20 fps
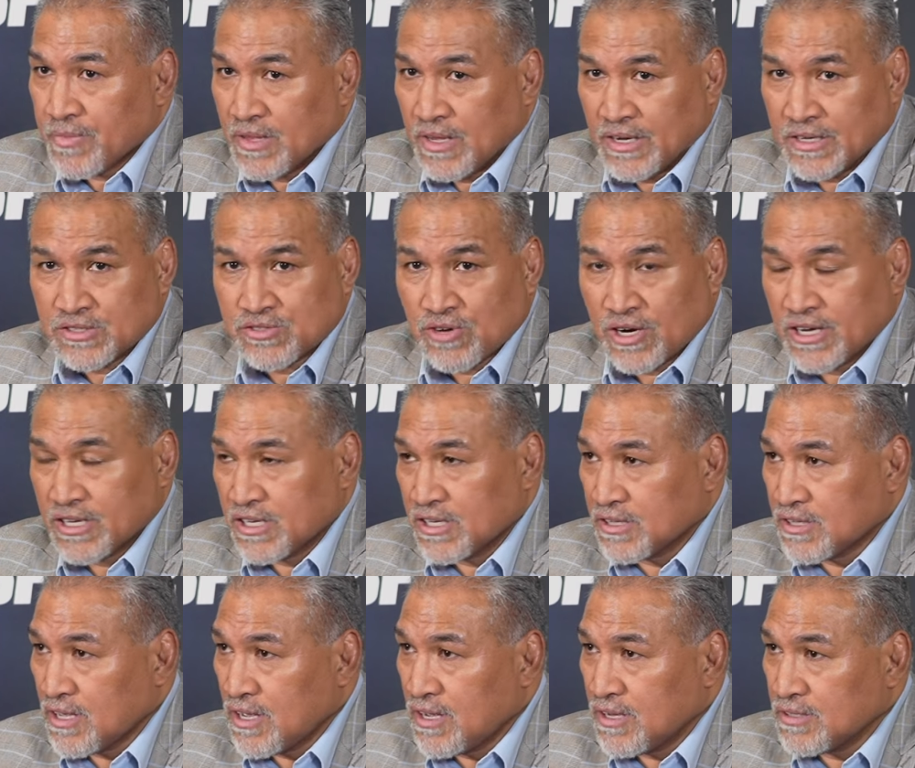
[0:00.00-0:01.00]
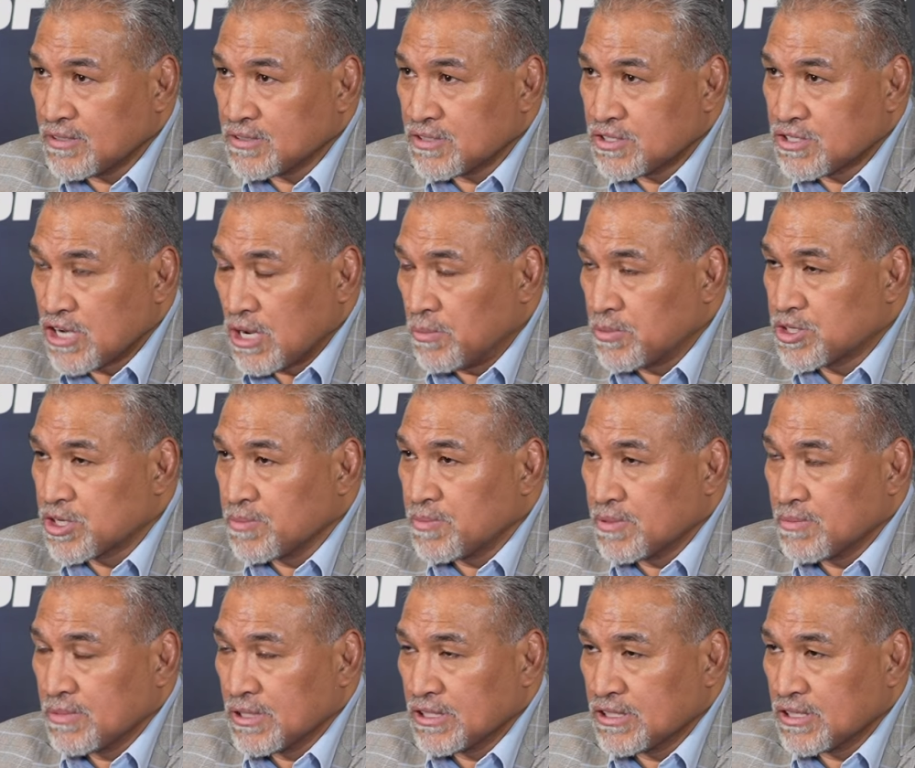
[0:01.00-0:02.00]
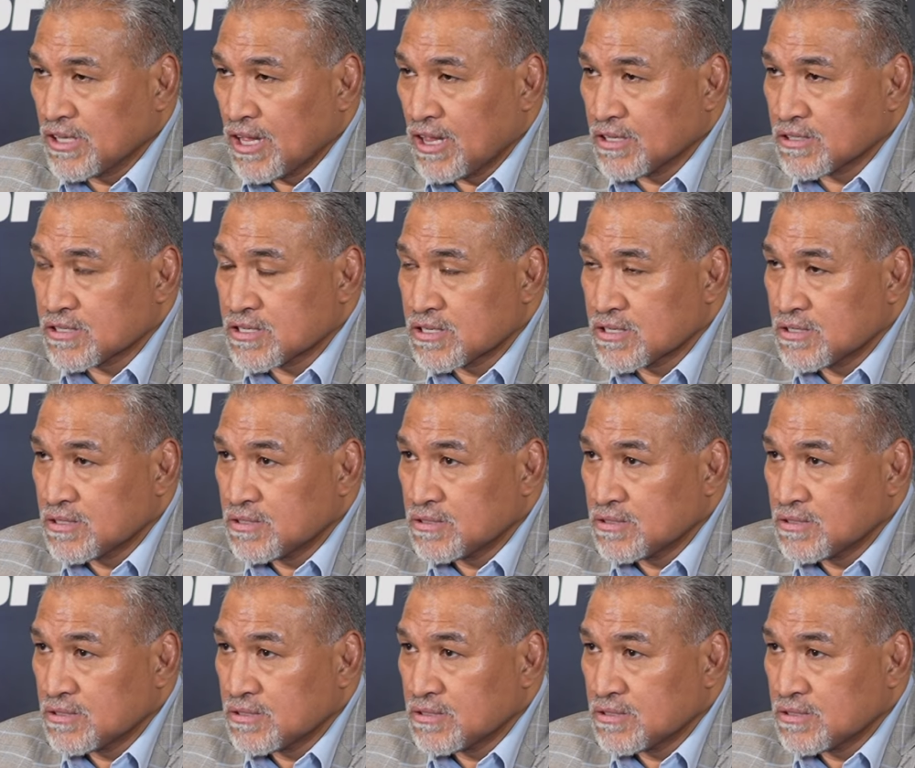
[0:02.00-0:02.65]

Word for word: and try and get that championship and million dollars.